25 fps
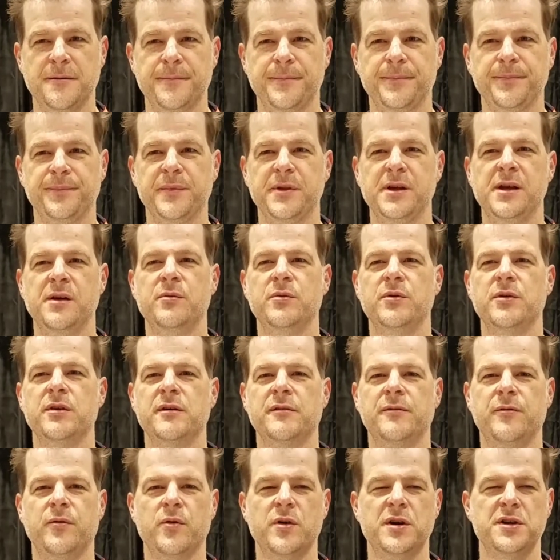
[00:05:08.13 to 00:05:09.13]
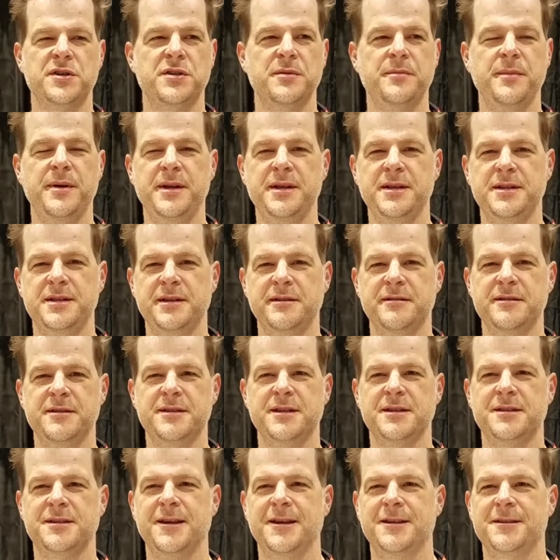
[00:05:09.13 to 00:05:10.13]
And we're running a four issue miniseries
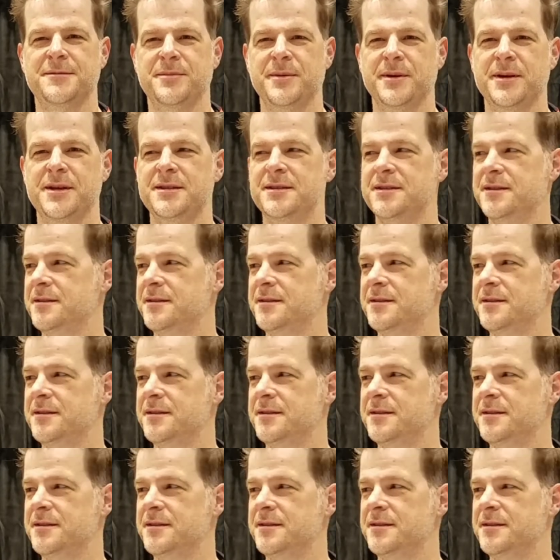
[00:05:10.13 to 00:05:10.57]
that takes place